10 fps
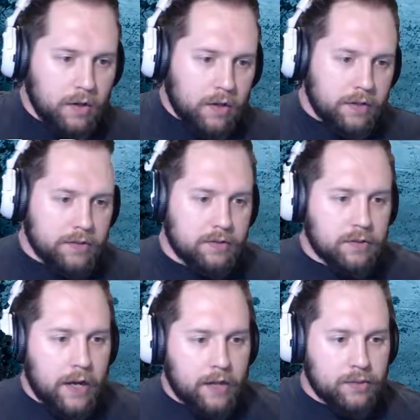This is a
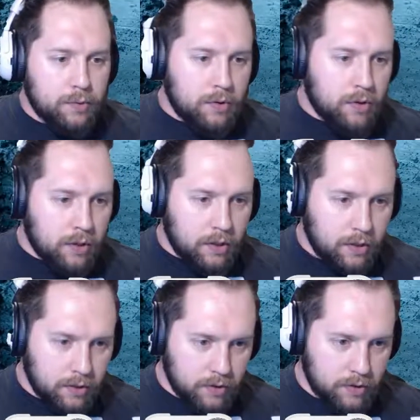casual
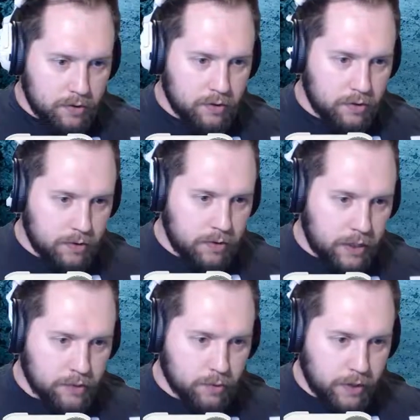
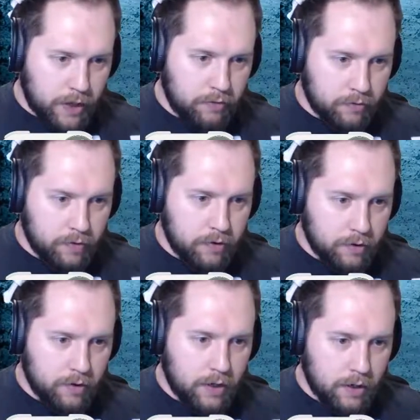guide
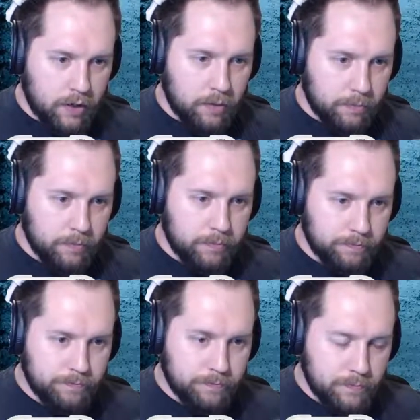for
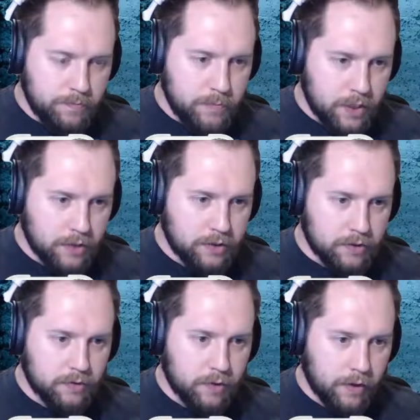
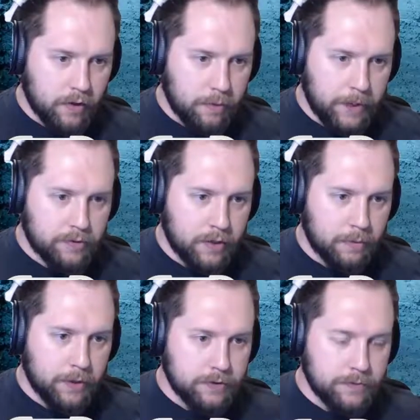dungeons for A Link to the Past
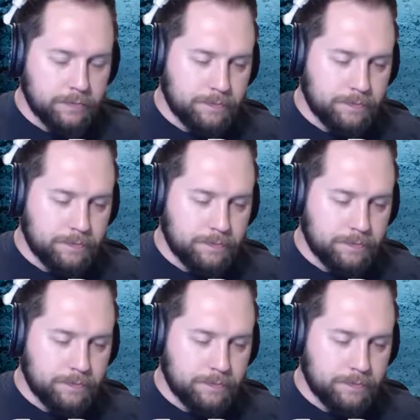Randomizer.